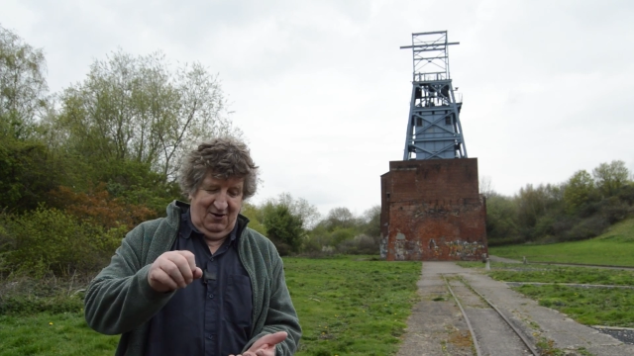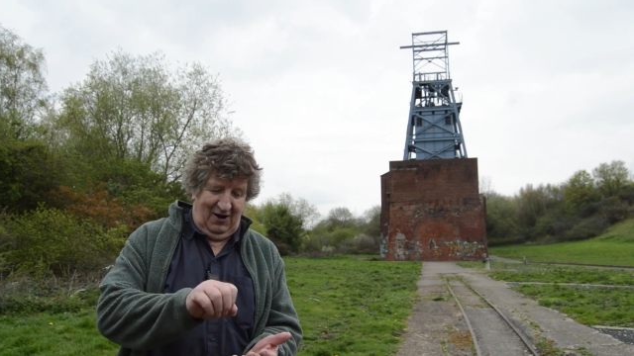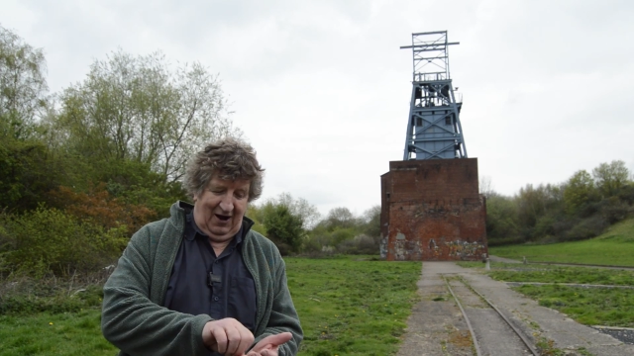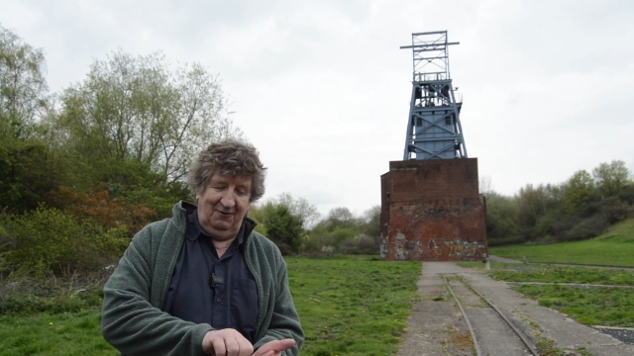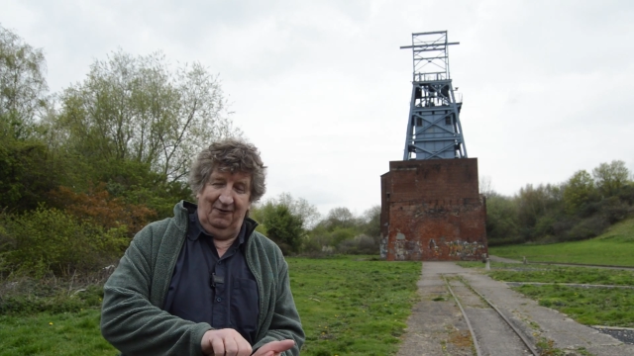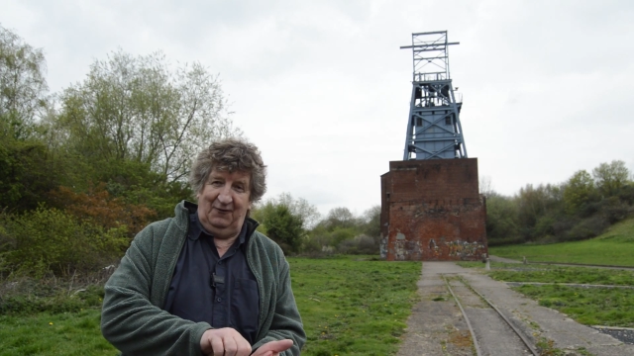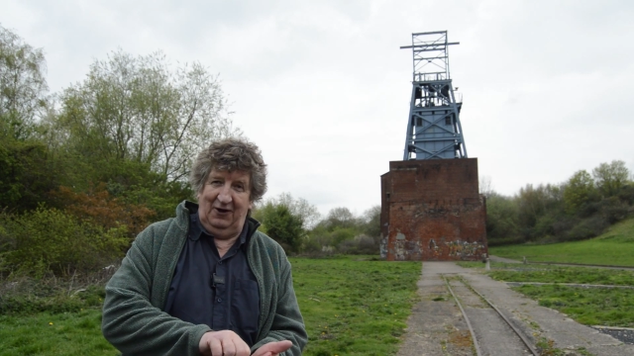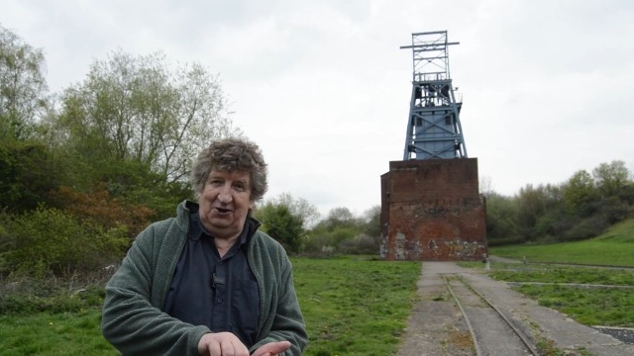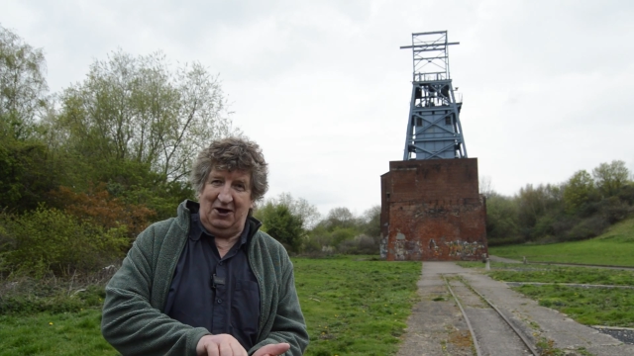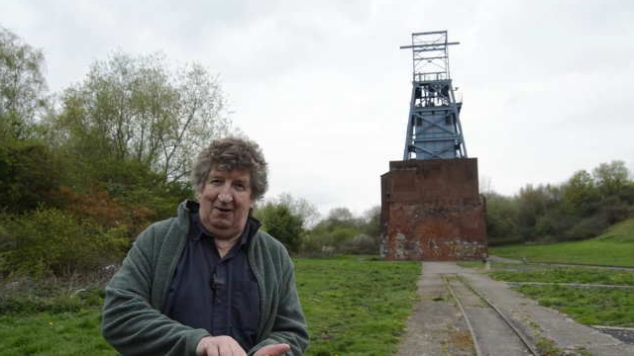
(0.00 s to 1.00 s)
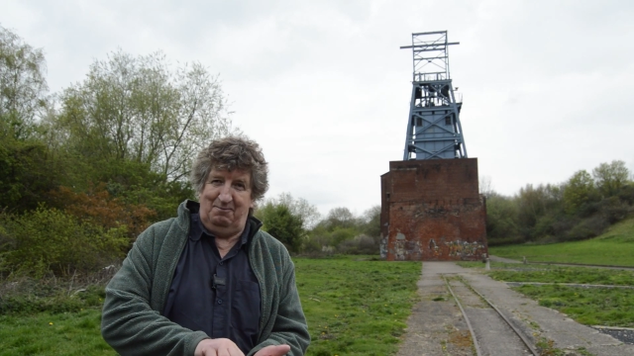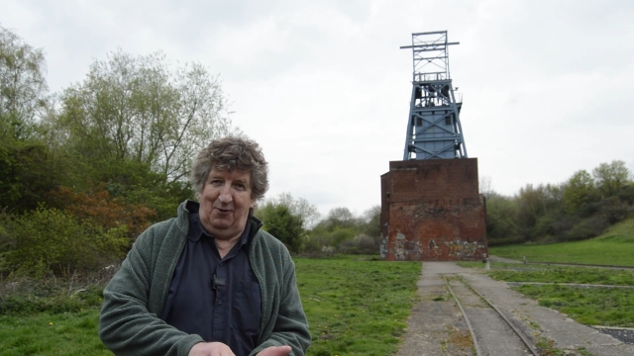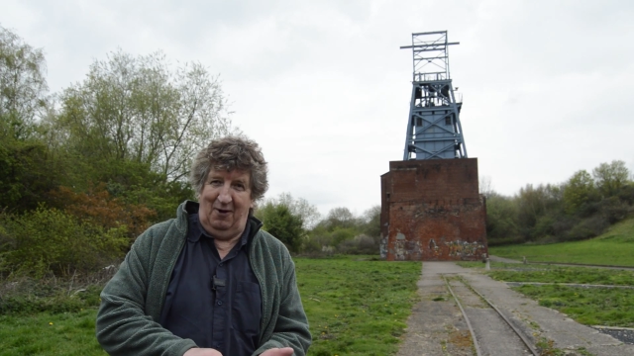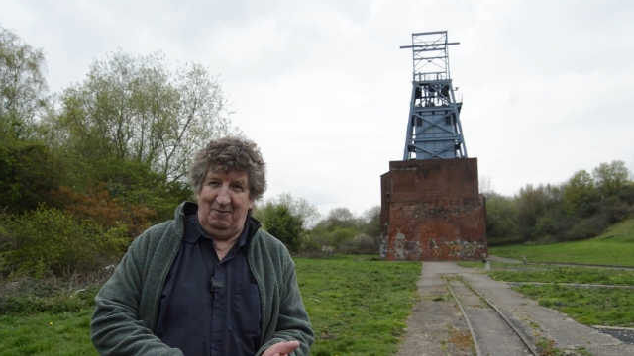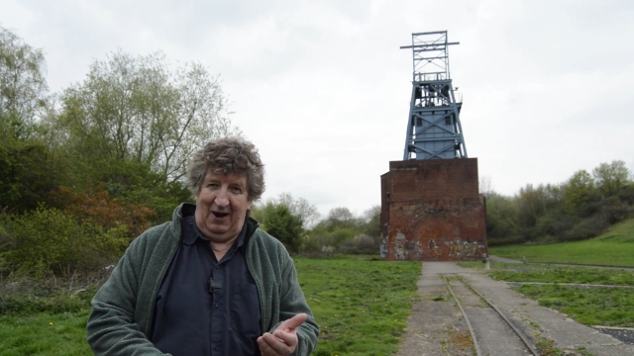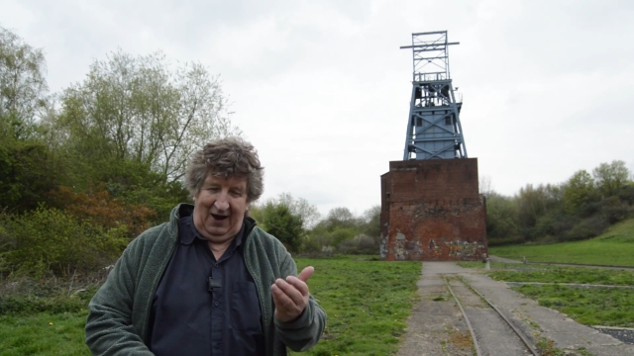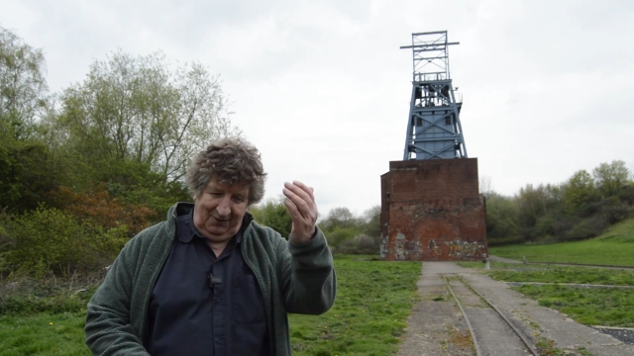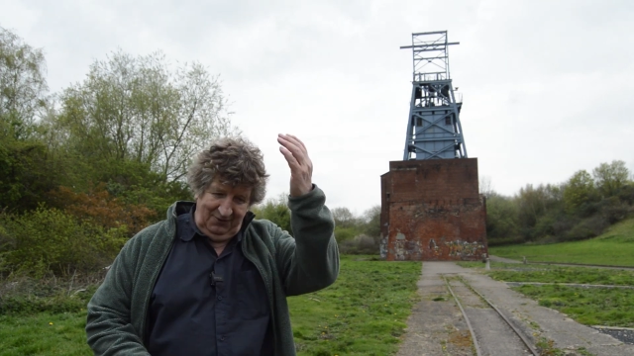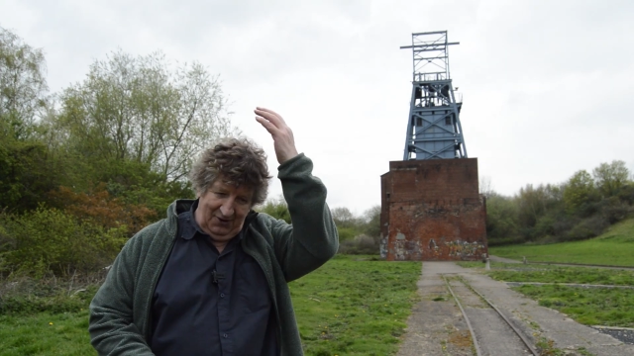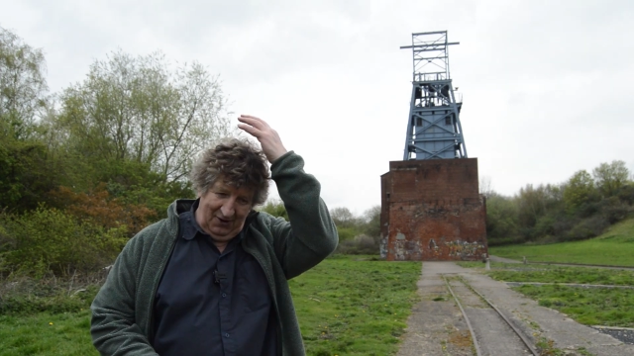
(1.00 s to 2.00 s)
Handful of shampoo on my
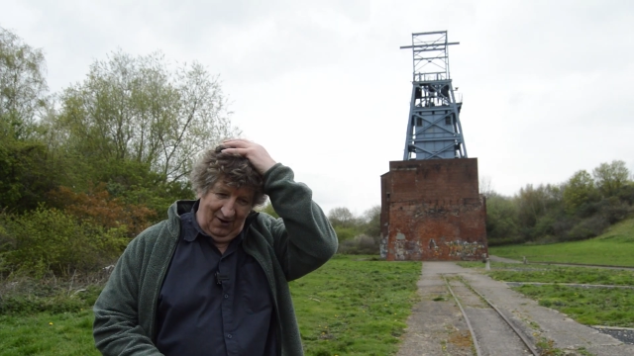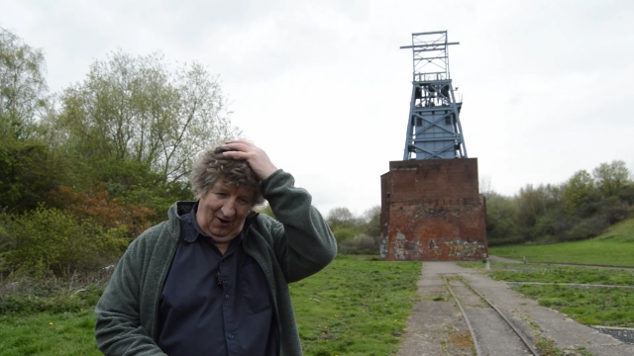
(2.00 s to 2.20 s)
hand,